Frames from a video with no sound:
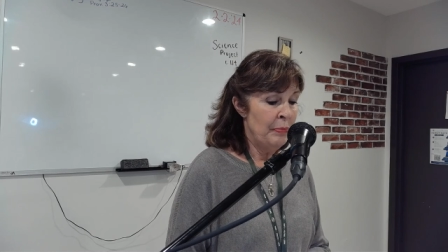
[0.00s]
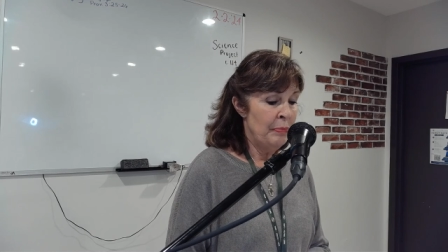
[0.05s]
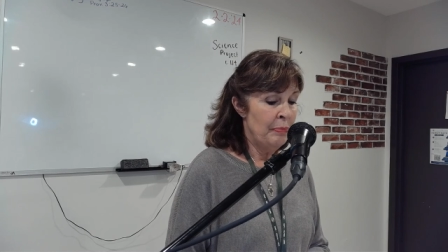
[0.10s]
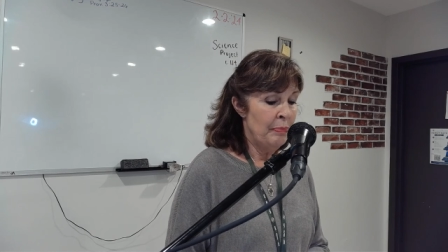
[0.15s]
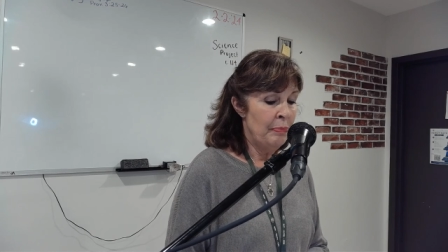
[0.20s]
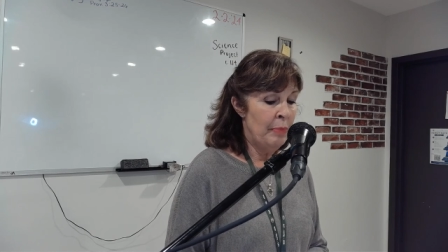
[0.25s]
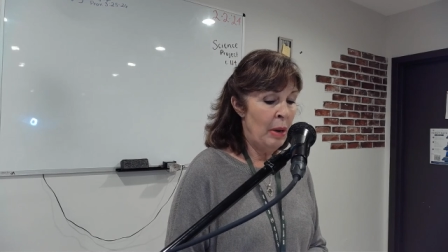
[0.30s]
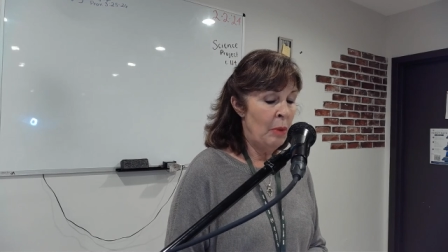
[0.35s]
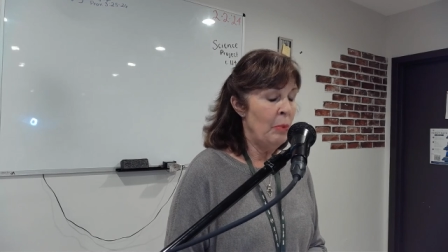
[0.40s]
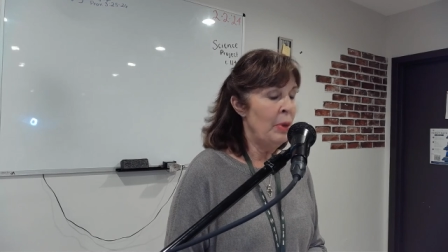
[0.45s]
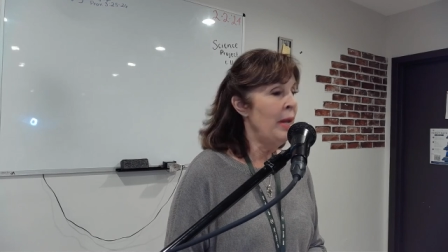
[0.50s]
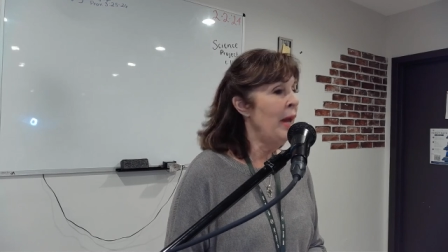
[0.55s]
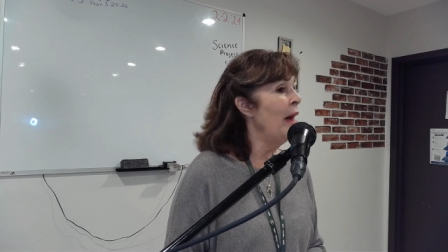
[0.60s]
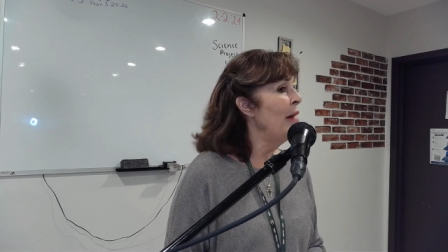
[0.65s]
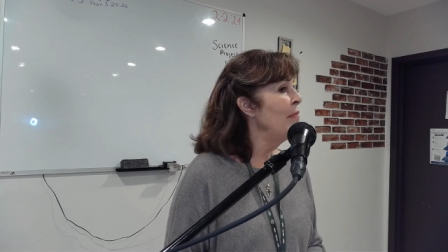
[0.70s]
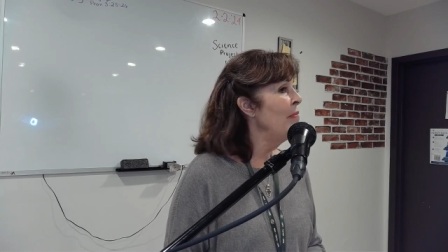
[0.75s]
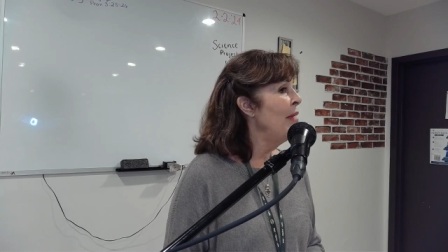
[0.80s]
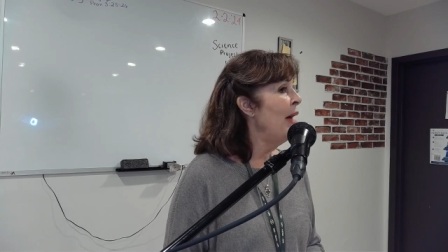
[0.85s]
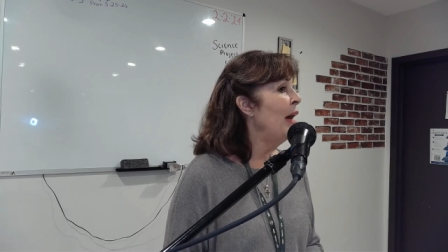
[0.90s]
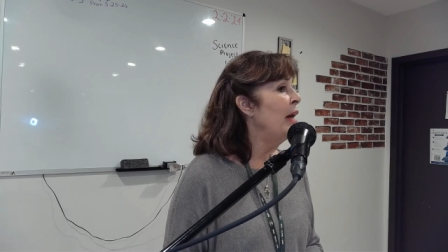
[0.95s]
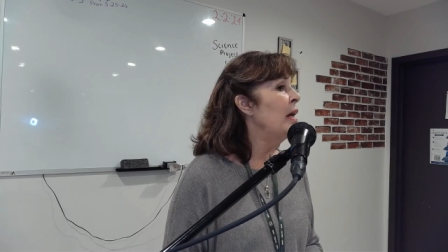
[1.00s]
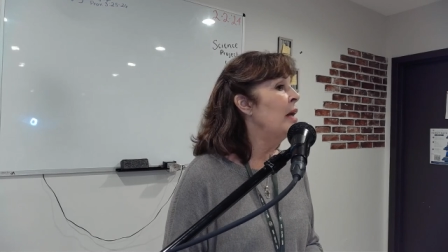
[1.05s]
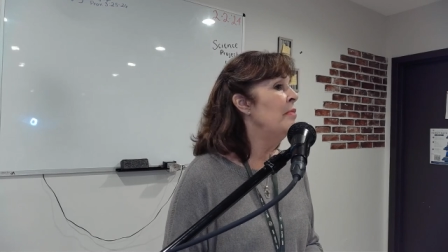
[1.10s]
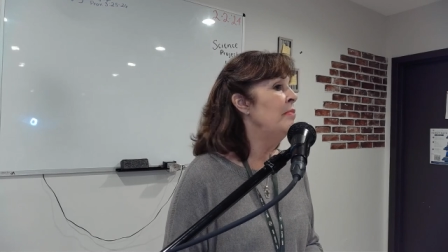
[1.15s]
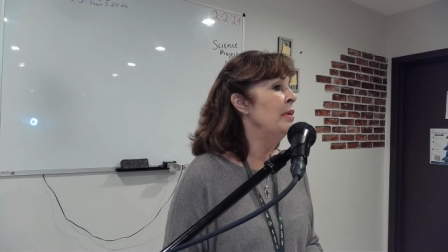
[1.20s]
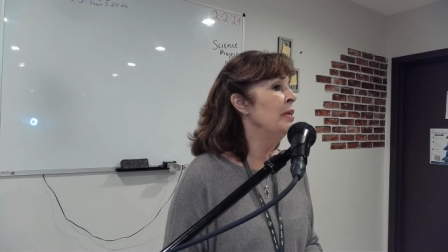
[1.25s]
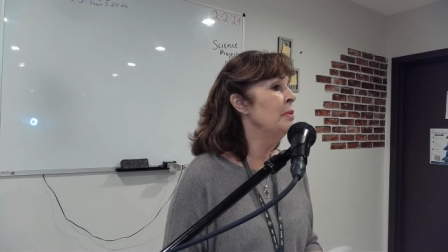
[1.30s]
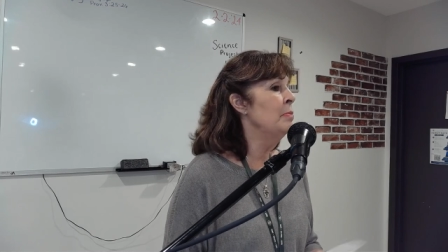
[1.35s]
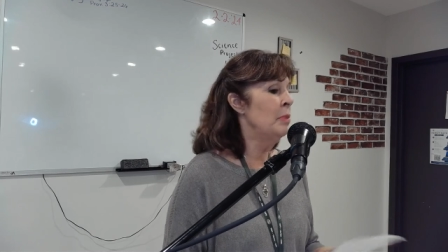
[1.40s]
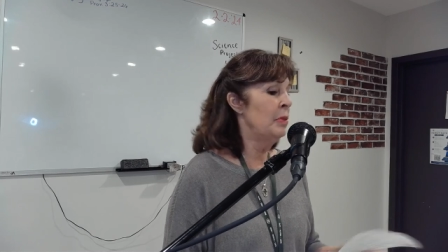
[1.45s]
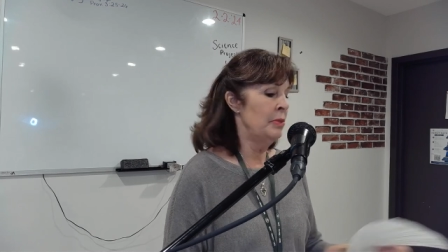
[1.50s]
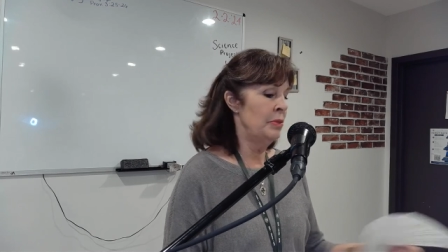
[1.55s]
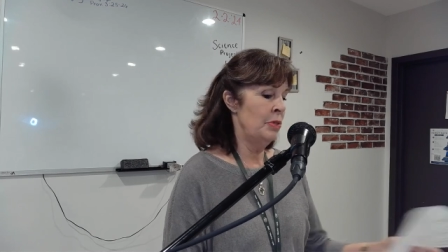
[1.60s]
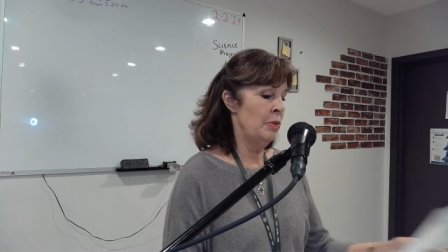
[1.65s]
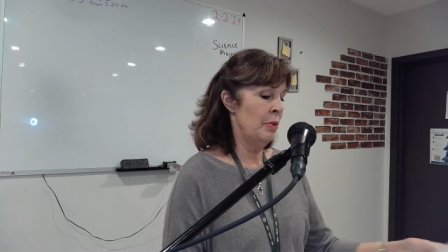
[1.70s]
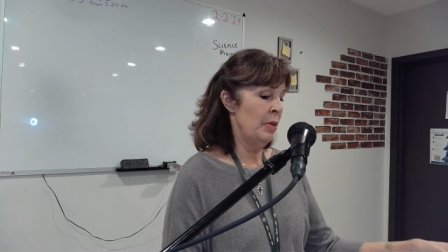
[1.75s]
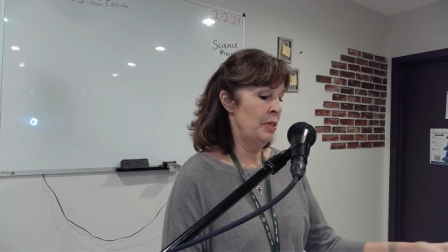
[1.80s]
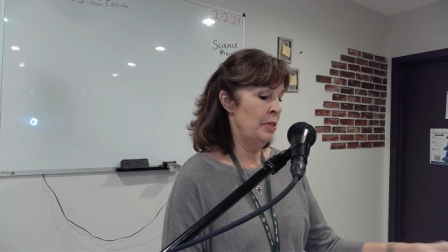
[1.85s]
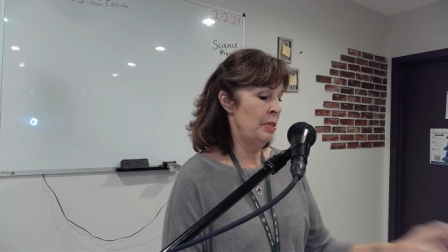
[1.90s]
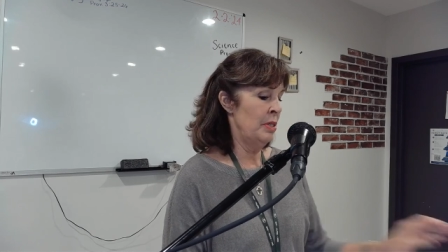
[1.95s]
But we have that available
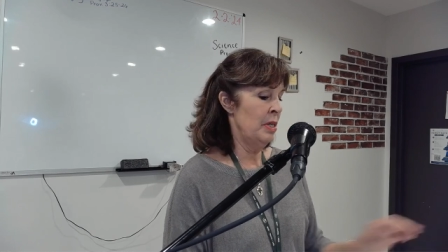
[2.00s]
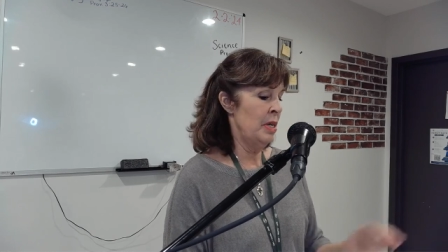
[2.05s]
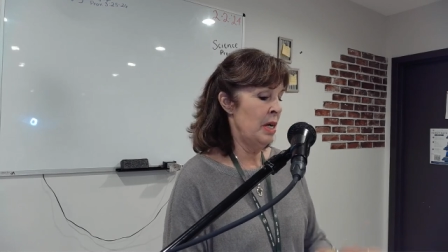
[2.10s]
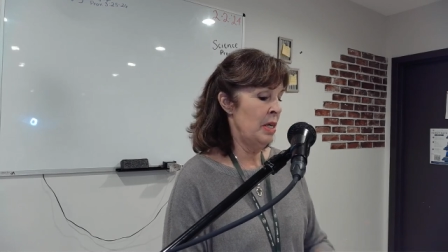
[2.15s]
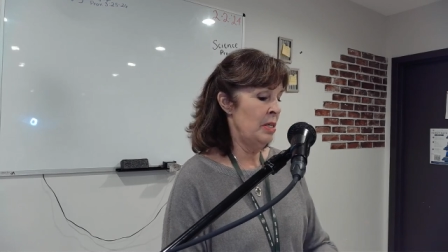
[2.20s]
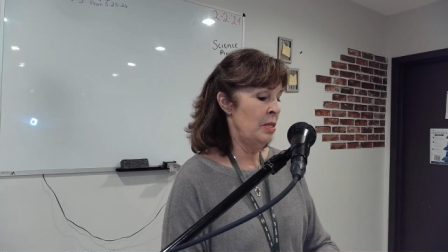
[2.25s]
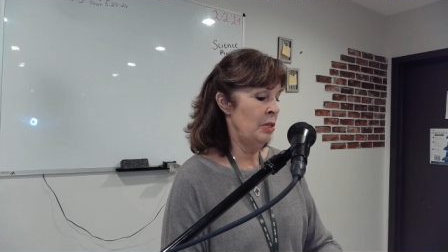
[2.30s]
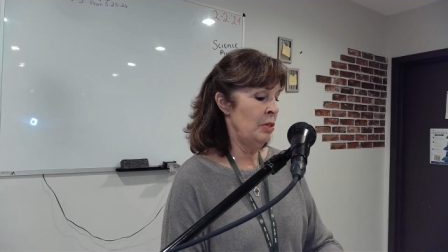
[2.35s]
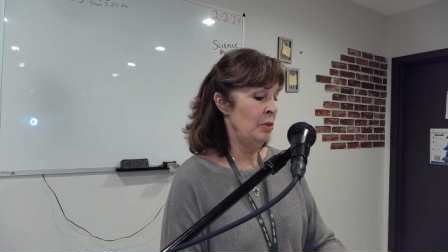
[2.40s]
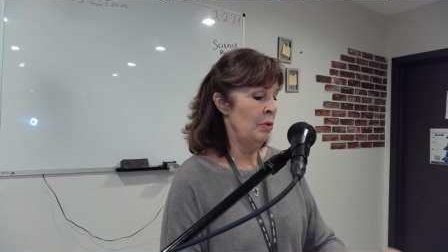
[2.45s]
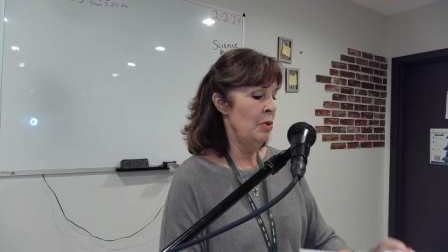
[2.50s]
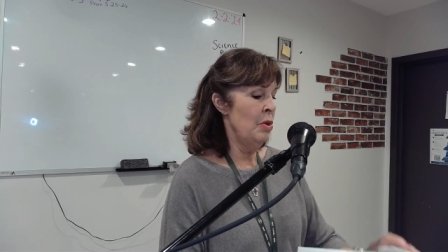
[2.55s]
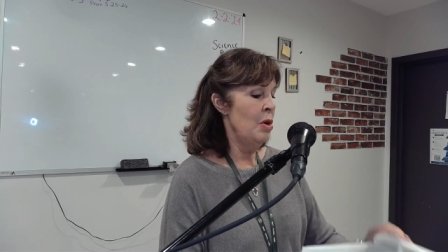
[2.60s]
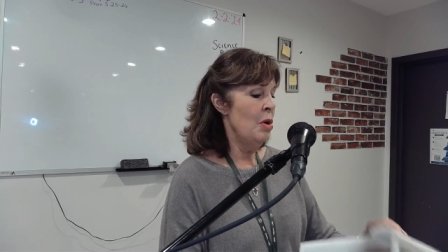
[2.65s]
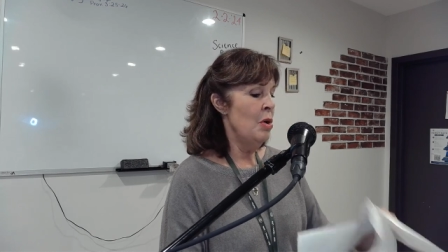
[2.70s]
to us today too.